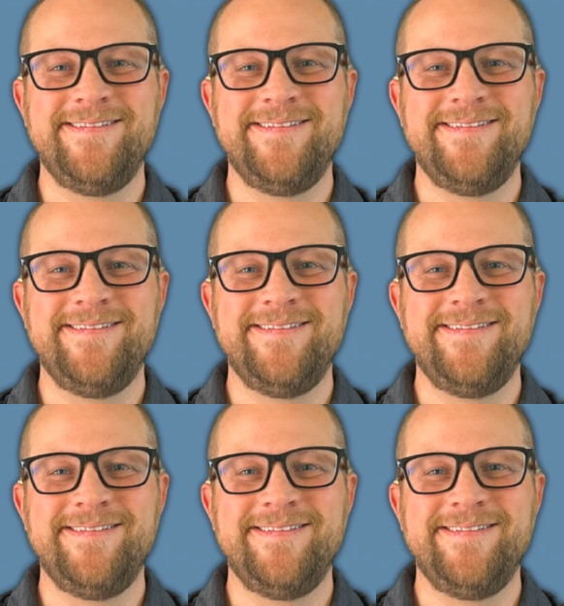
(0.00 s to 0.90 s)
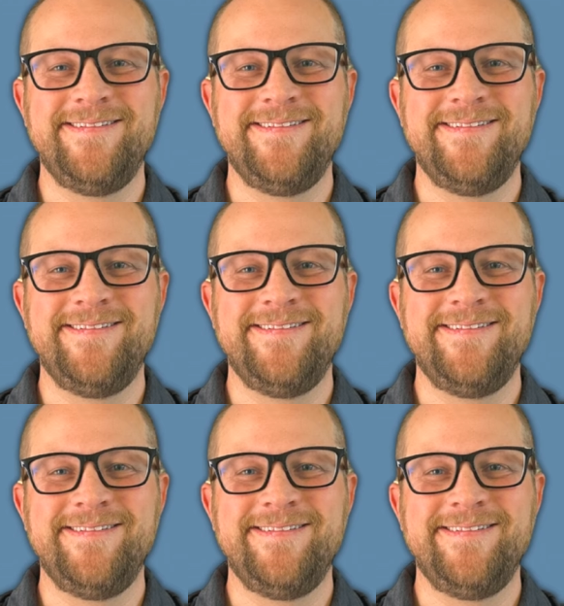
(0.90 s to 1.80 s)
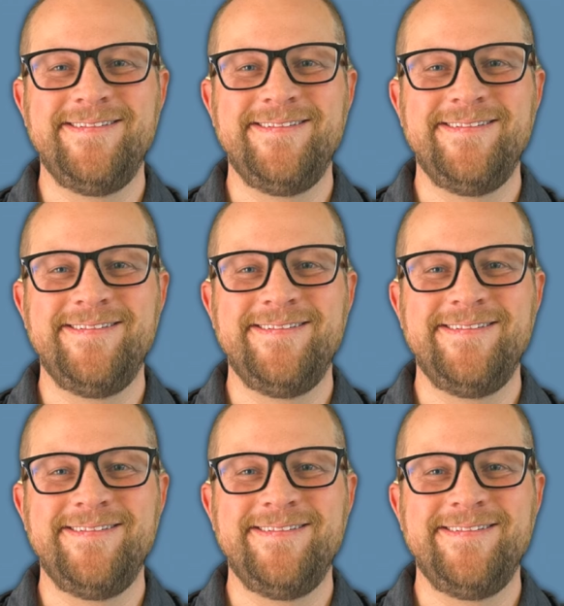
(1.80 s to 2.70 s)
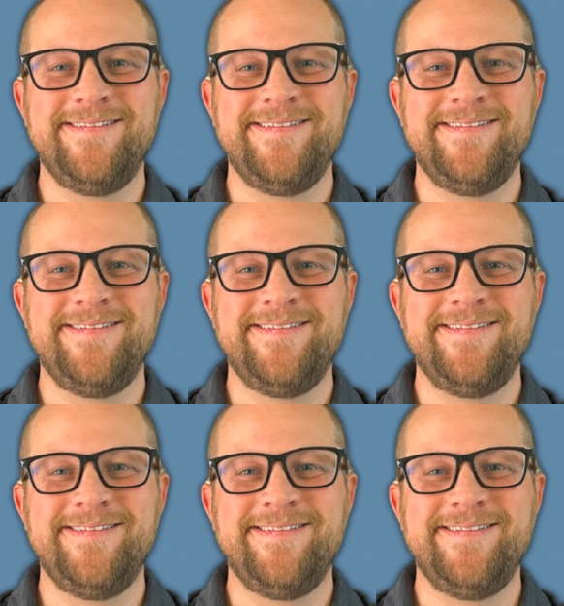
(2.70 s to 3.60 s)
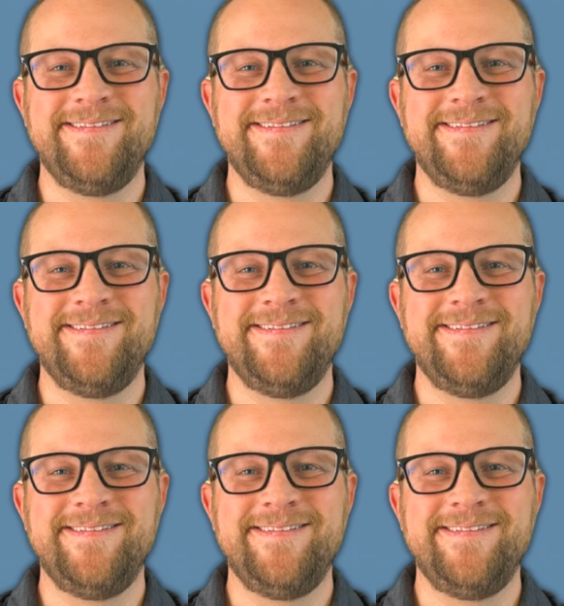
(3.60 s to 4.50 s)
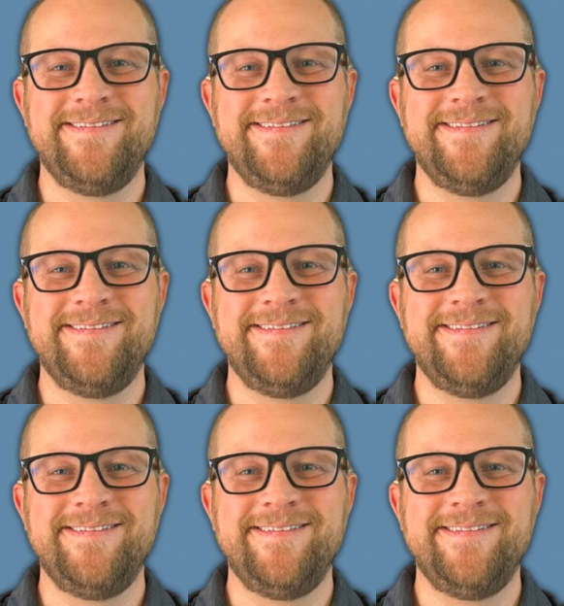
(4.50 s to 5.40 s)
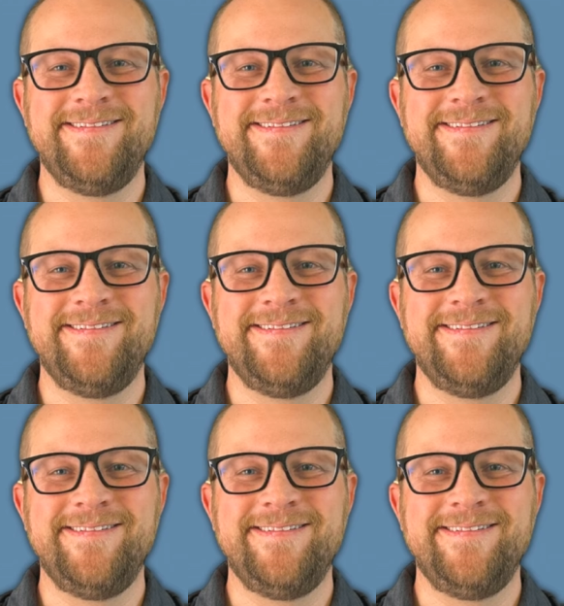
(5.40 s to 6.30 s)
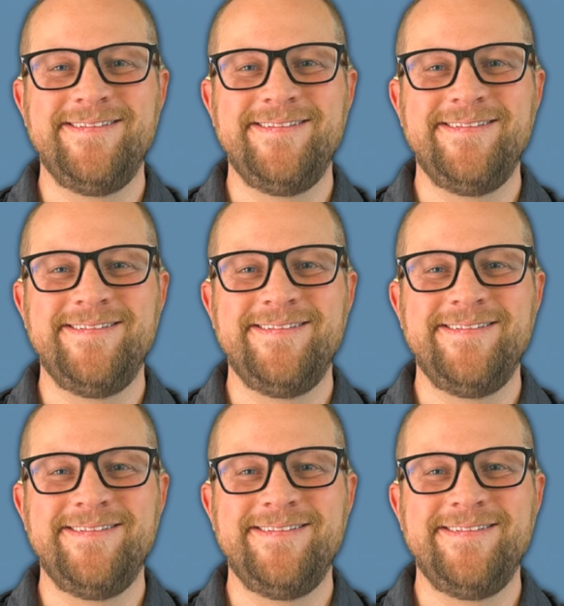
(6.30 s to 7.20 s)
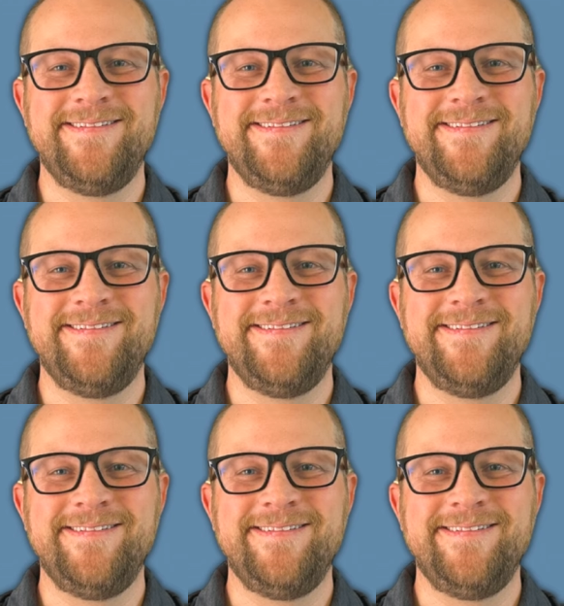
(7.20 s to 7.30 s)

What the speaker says: The face doesn't move, so there is nothing to read.